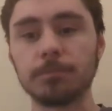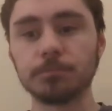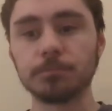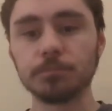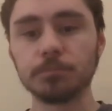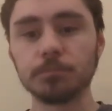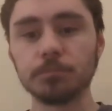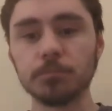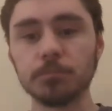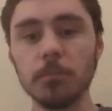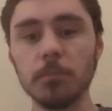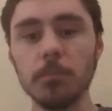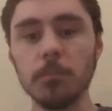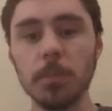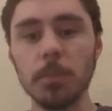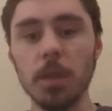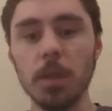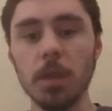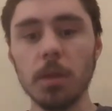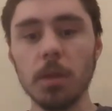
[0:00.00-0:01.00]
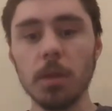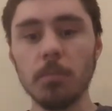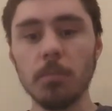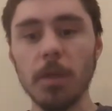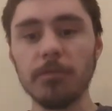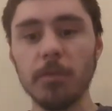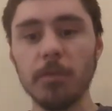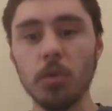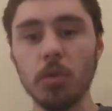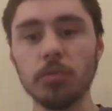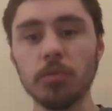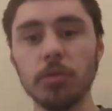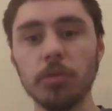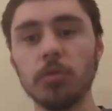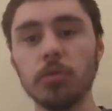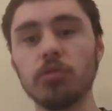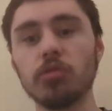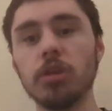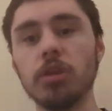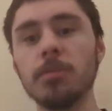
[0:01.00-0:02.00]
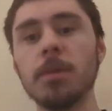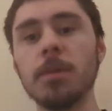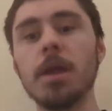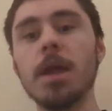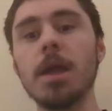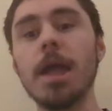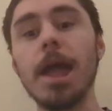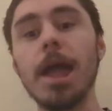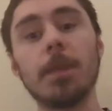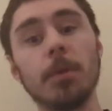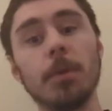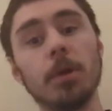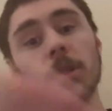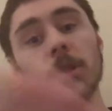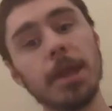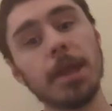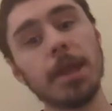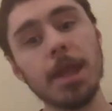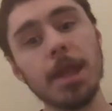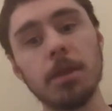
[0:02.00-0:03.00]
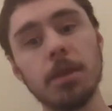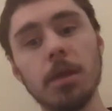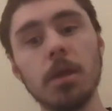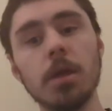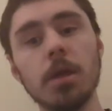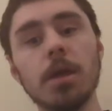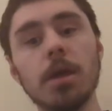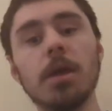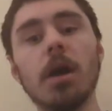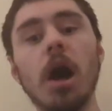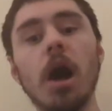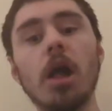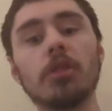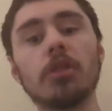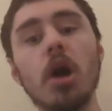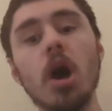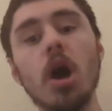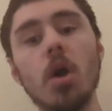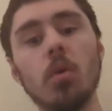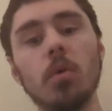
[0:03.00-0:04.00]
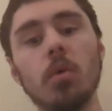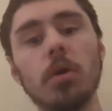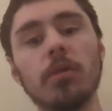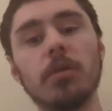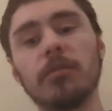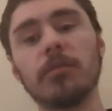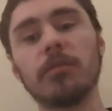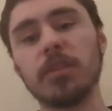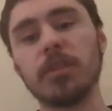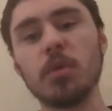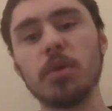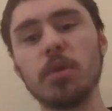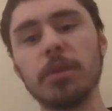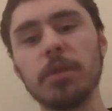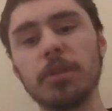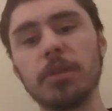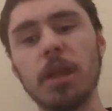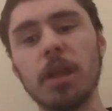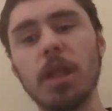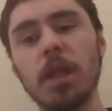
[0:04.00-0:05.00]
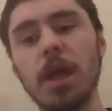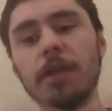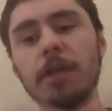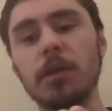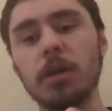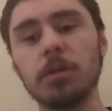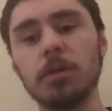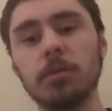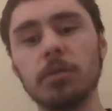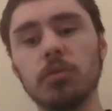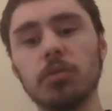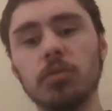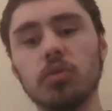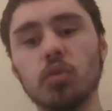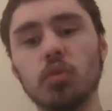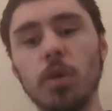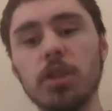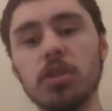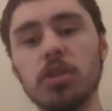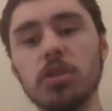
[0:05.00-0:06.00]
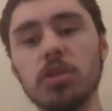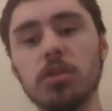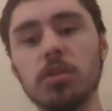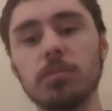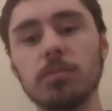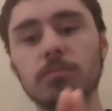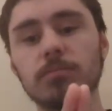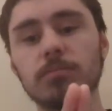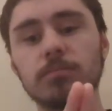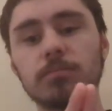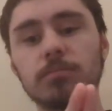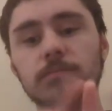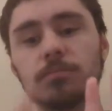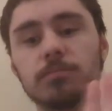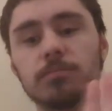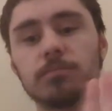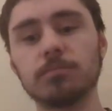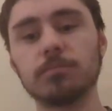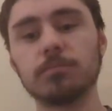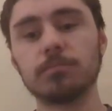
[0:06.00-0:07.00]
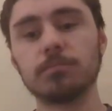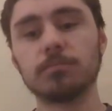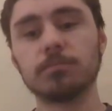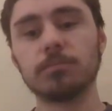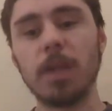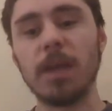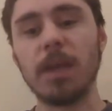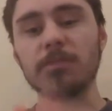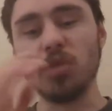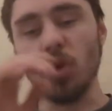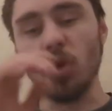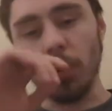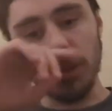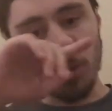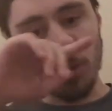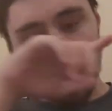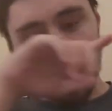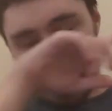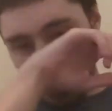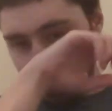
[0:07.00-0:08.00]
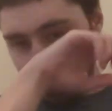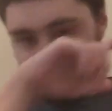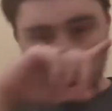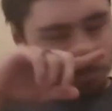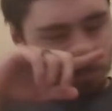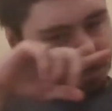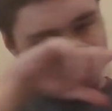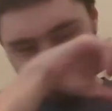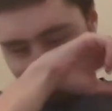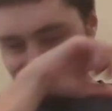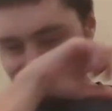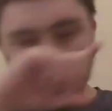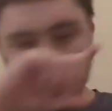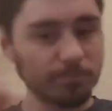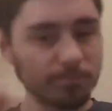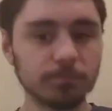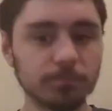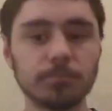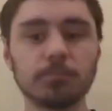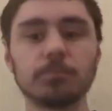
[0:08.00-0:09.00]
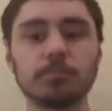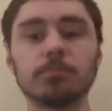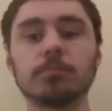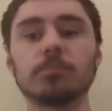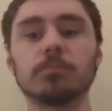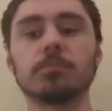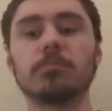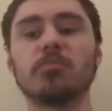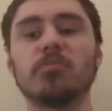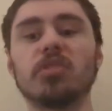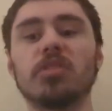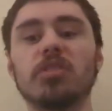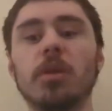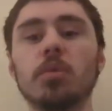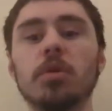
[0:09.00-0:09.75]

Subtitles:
my phone to stream. And apparently I can. Although, for some reason, it's not live on Twitch. I have no idea why. For some reason, but